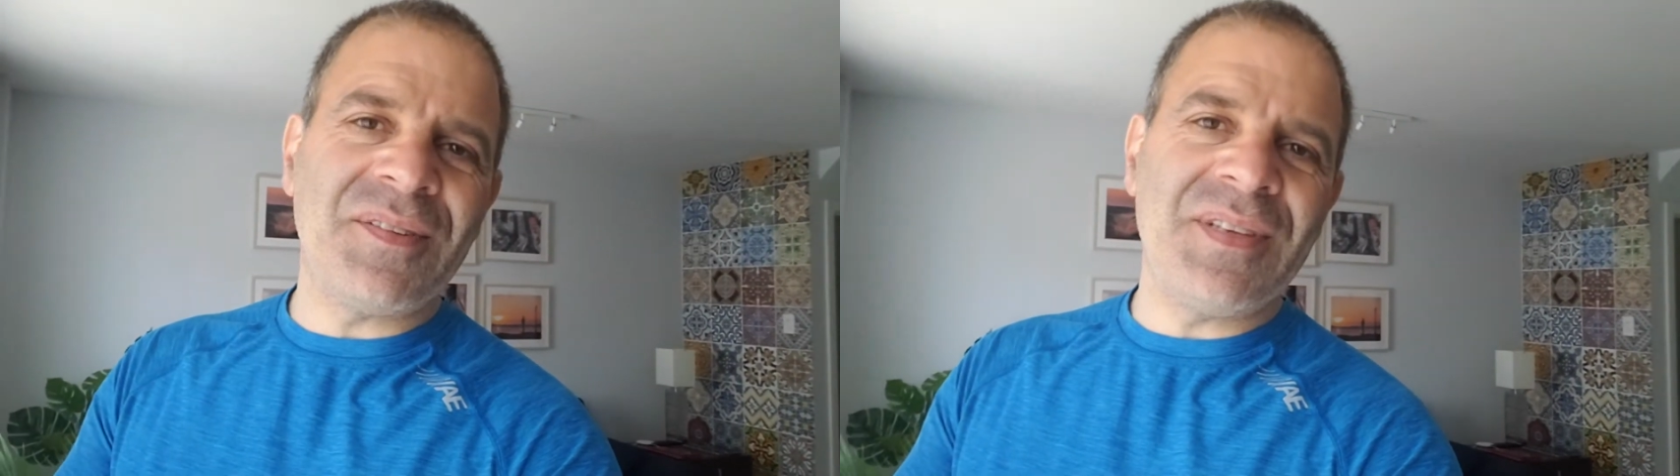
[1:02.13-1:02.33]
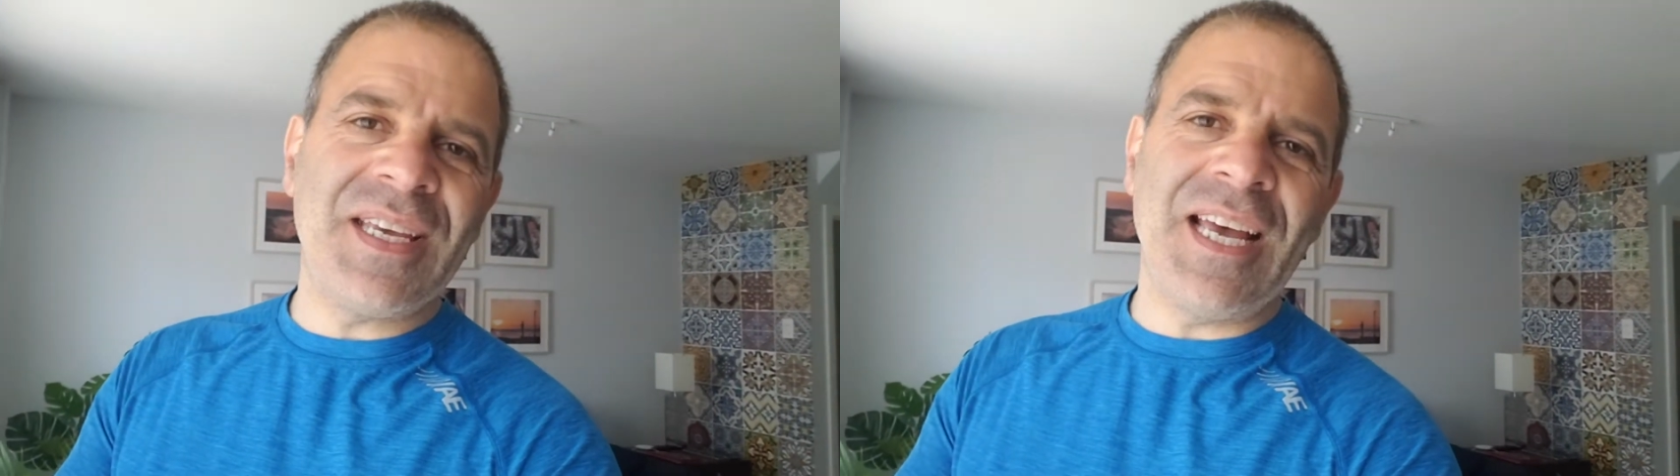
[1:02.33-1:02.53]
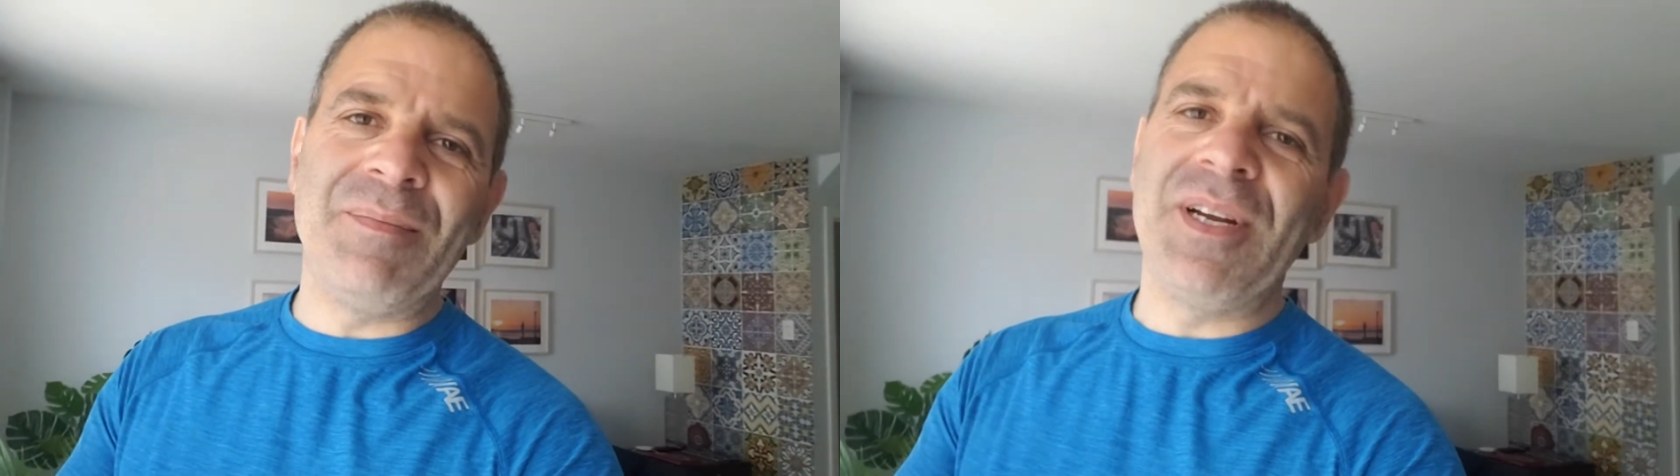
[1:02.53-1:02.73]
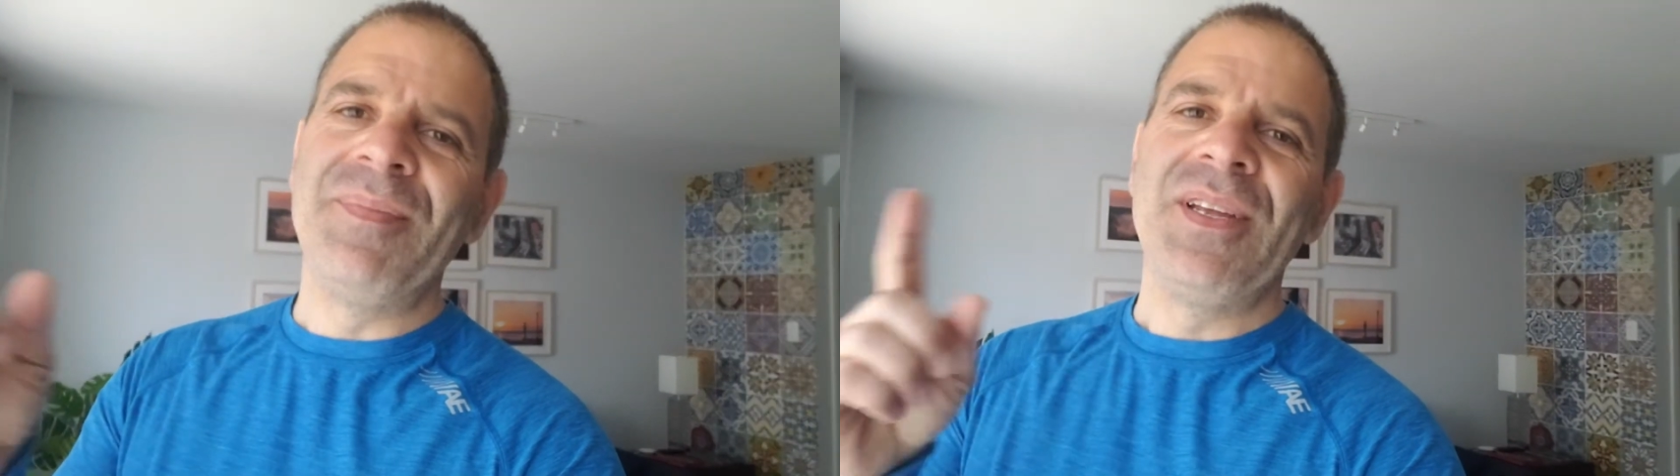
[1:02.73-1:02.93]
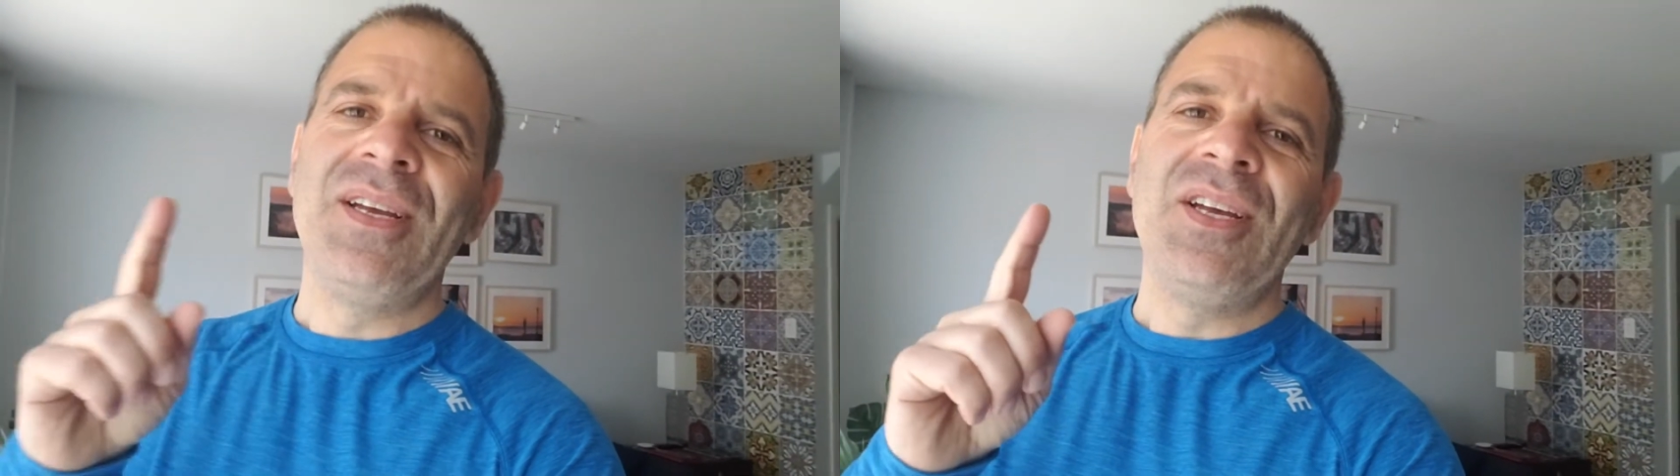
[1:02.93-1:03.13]
of the camera.
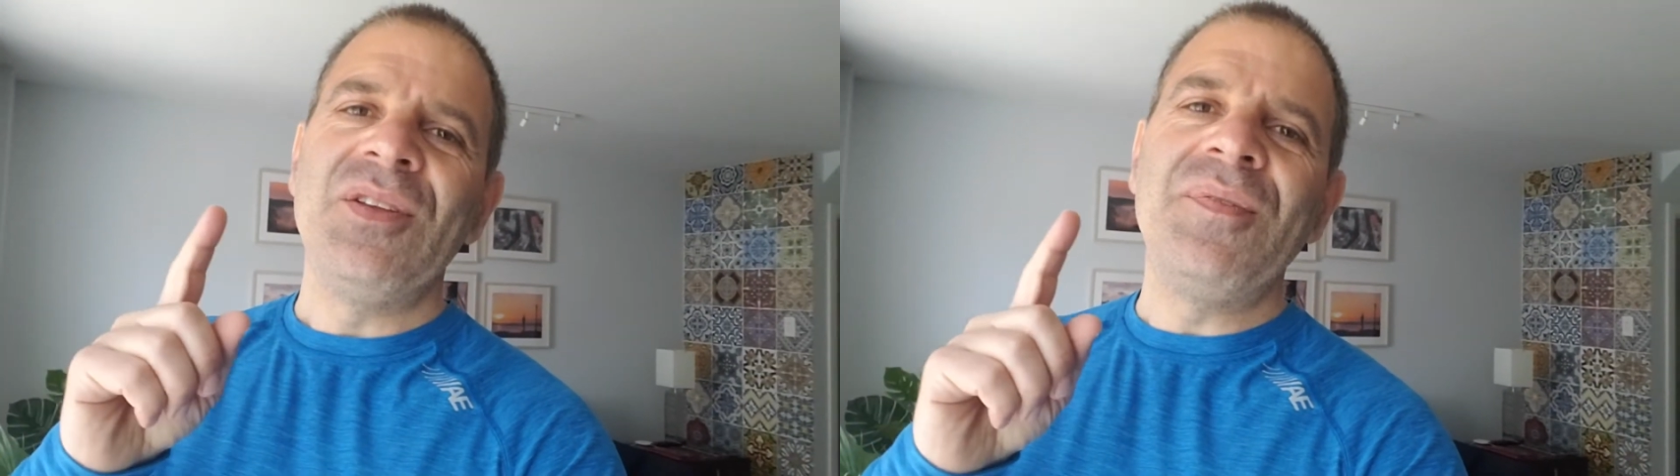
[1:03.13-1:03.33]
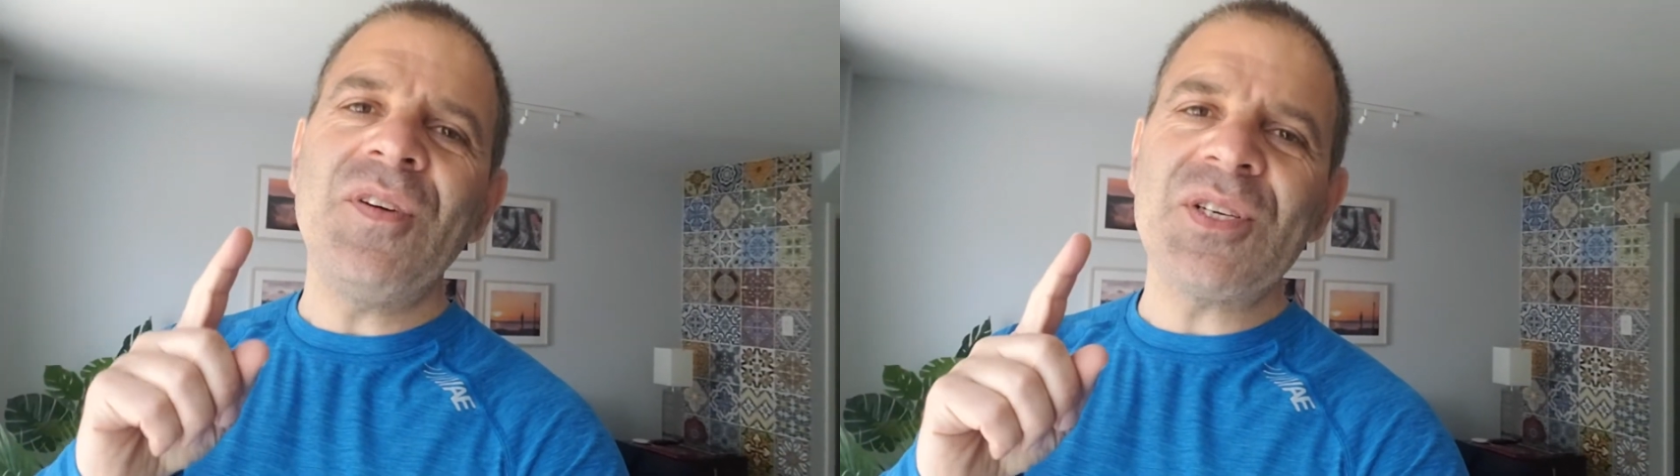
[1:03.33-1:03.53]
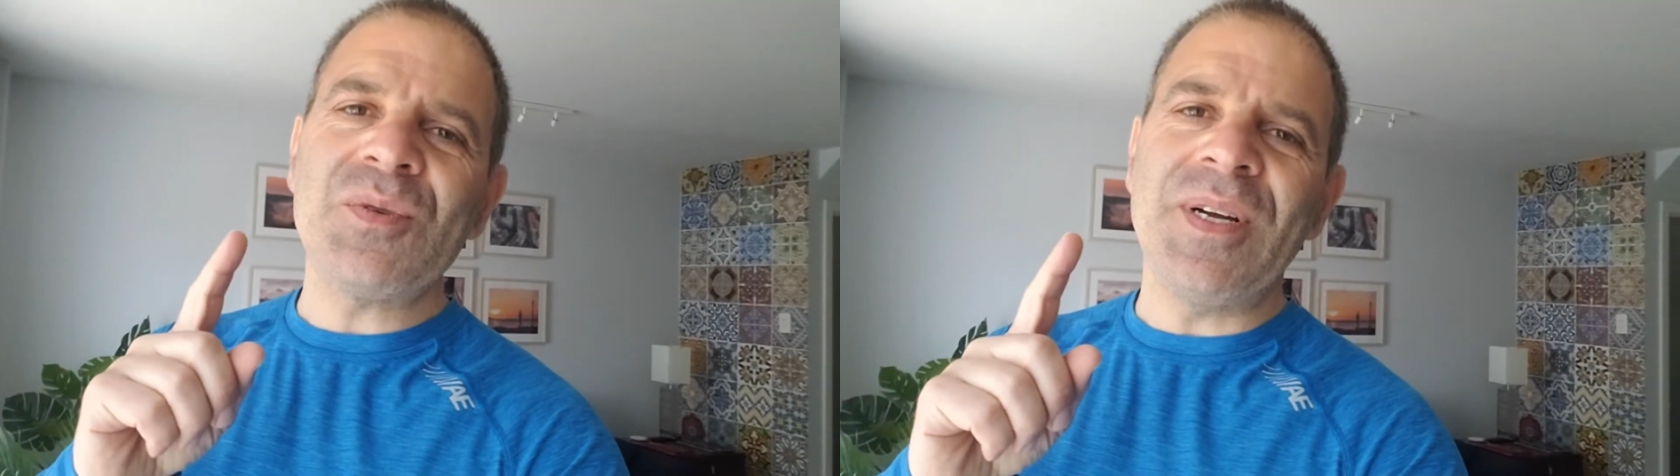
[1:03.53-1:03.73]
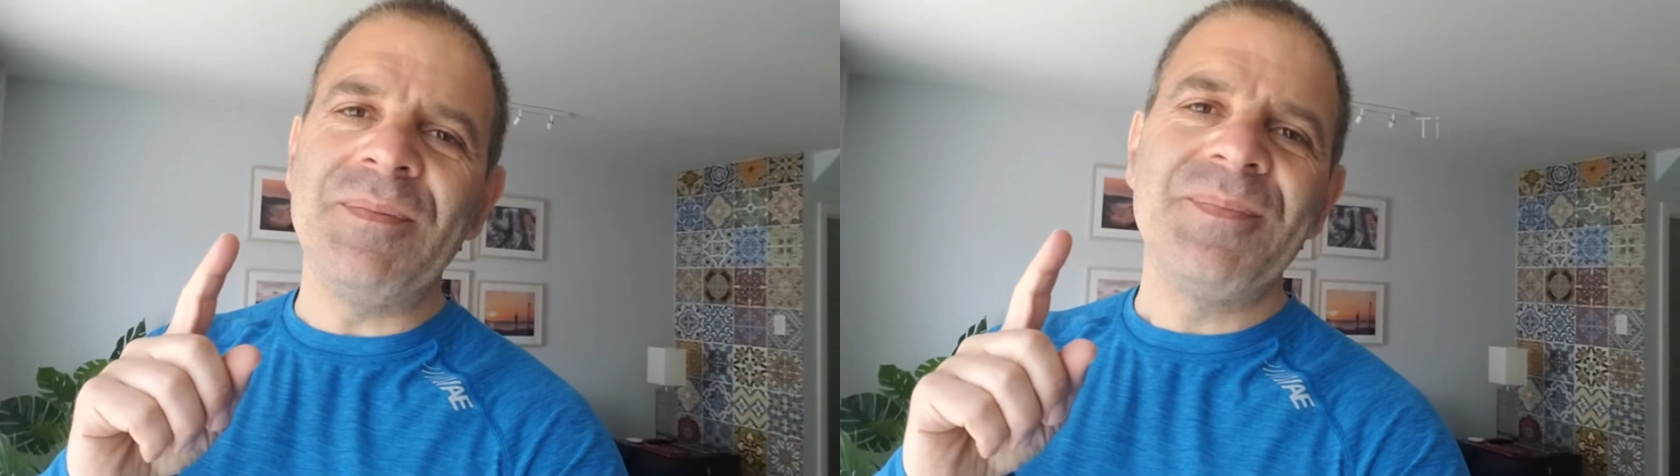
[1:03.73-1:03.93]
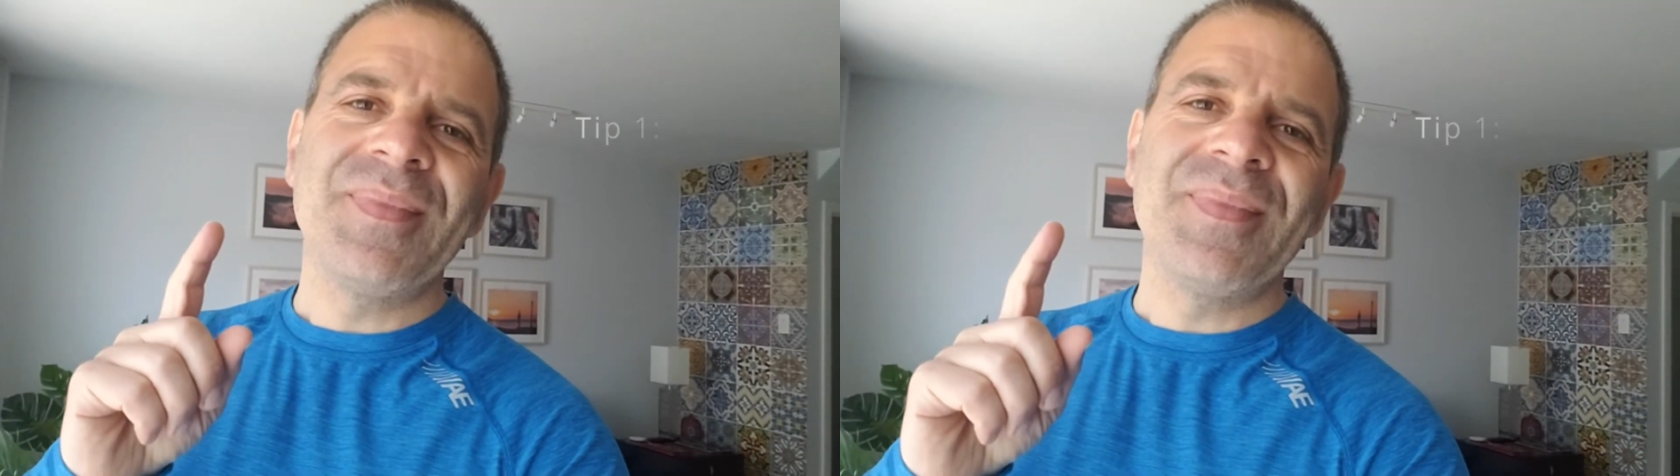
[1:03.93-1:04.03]
The first one,